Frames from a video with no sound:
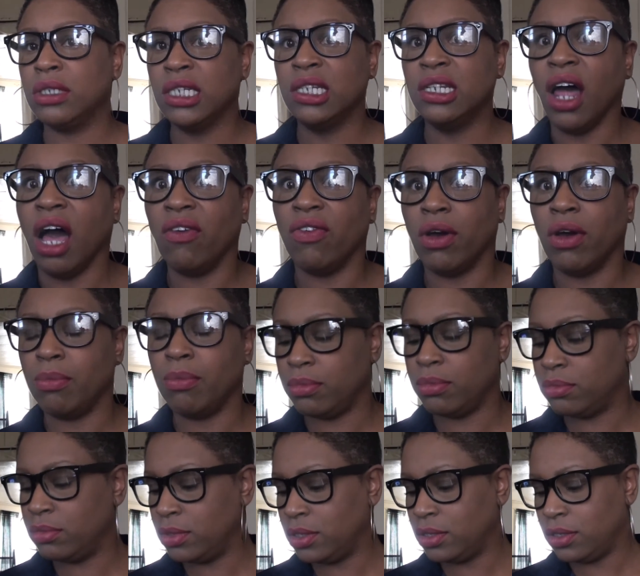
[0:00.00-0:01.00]
Love him.
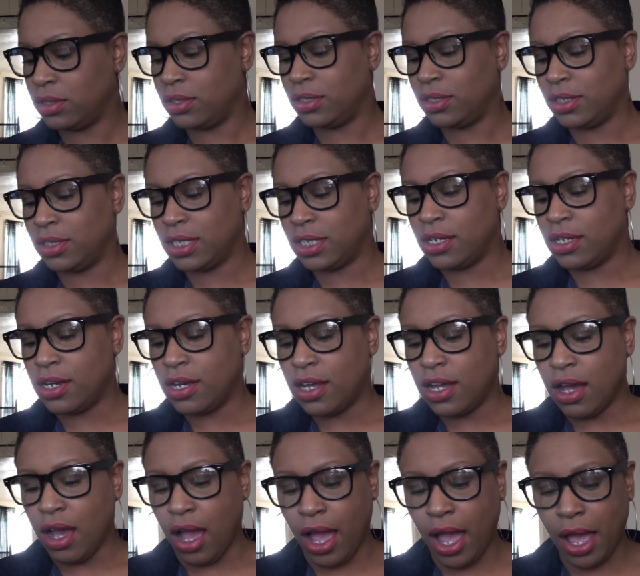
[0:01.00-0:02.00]

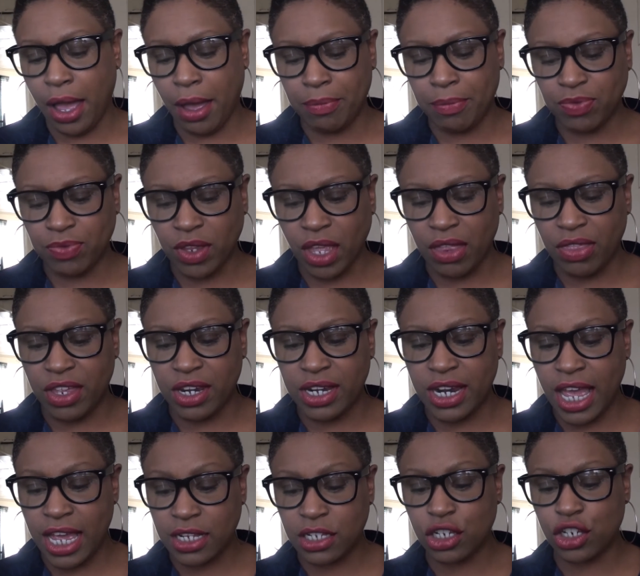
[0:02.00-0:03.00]
Um, the
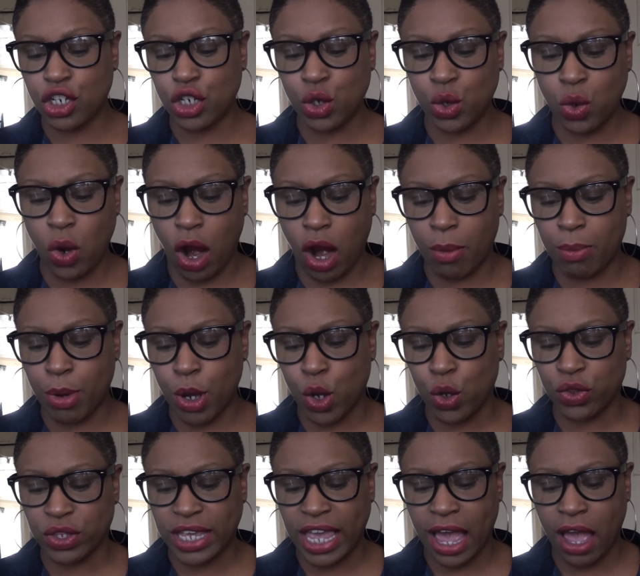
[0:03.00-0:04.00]
next two are
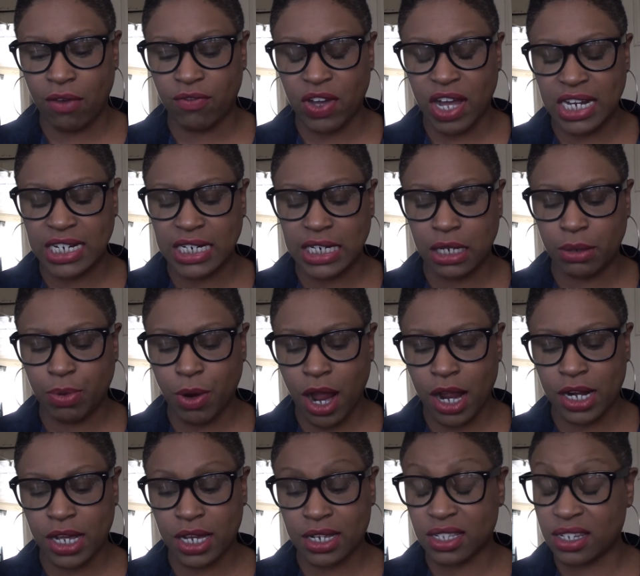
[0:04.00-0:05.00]
both Kat Von D
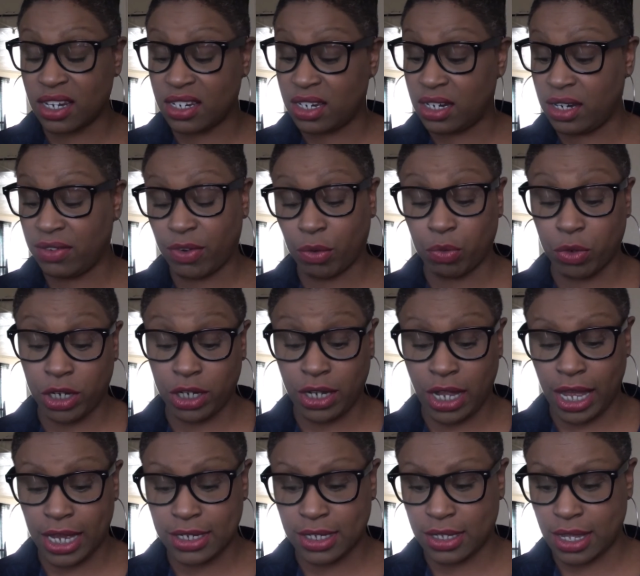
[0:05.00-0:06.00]
products, and I didn't even
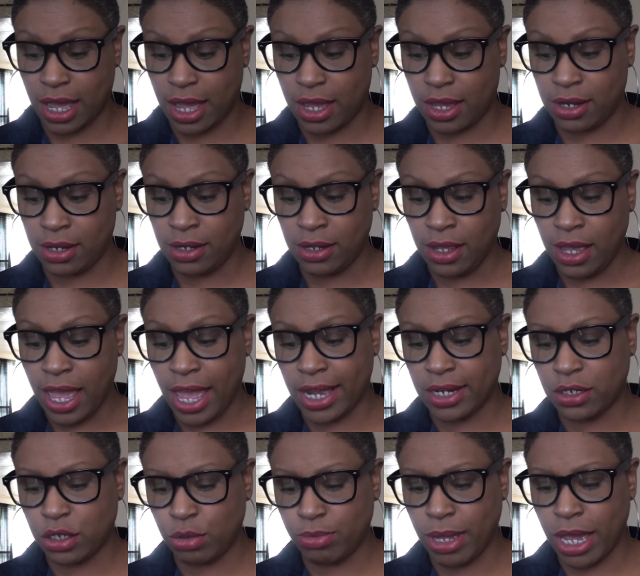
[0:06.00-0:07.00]
realize that. I
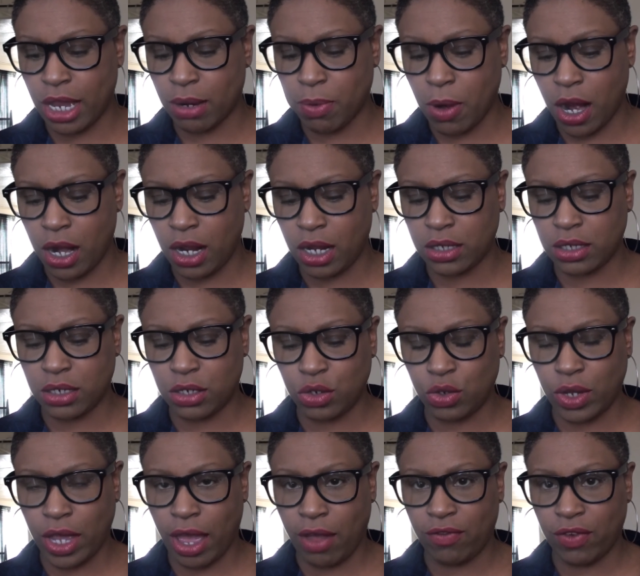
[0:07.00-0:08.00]
had two MAC products and two
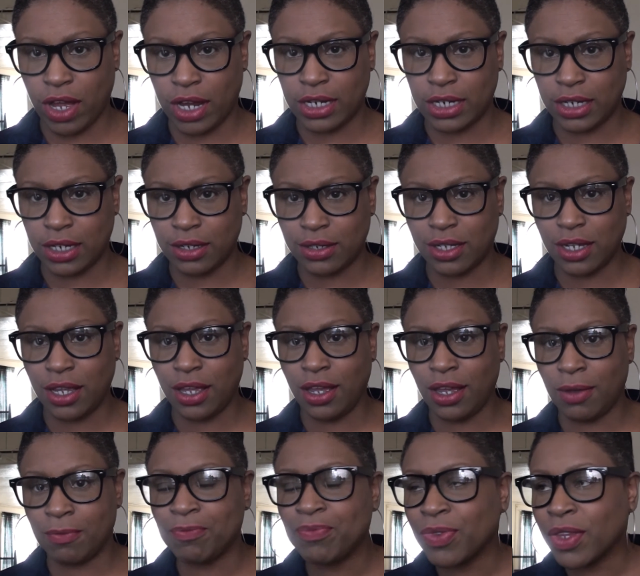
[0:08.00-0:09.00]
Kat Von D's
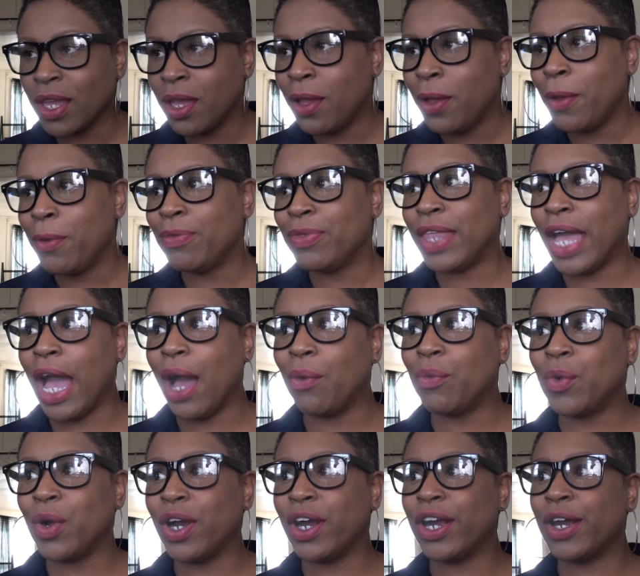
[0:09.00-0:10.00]
that
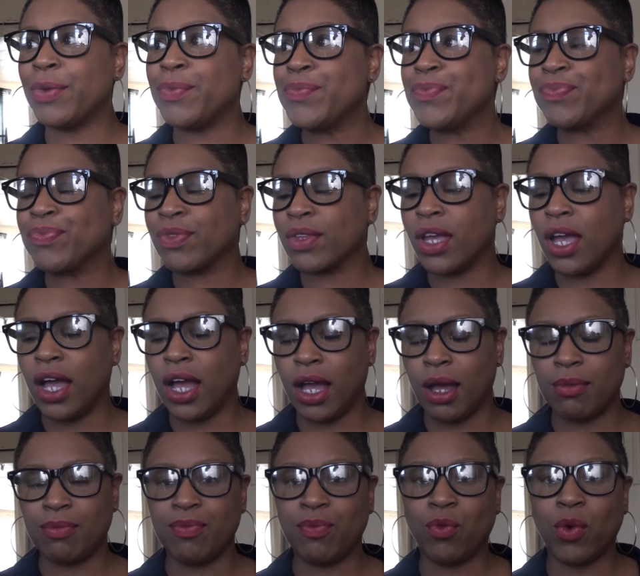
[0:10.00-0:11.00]
were
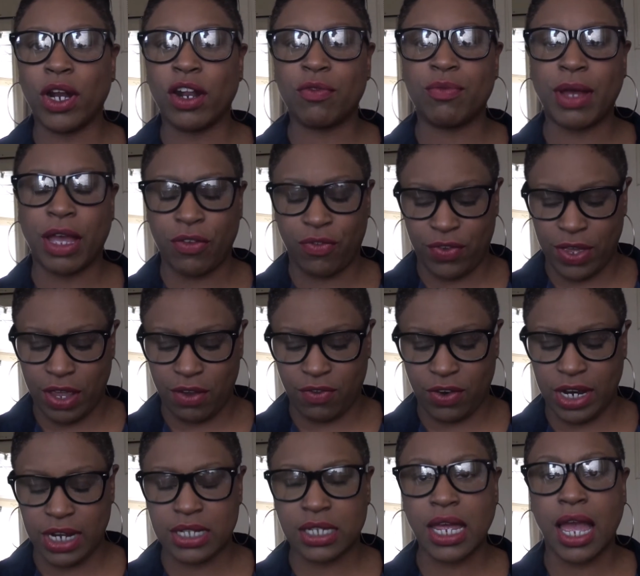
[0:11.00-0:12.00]
um, one of my
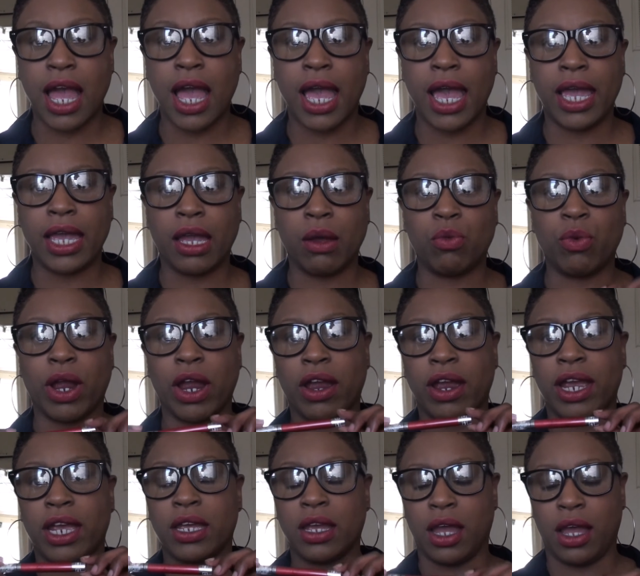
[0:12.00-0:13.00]
favorites. I am
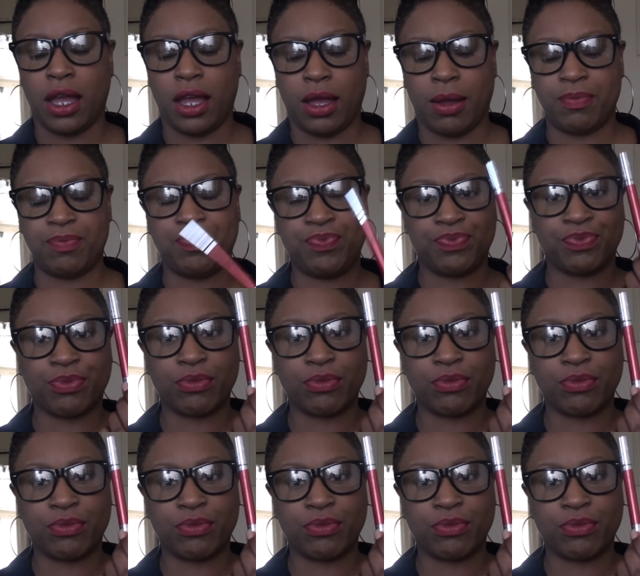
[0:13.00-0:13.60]
wearing um,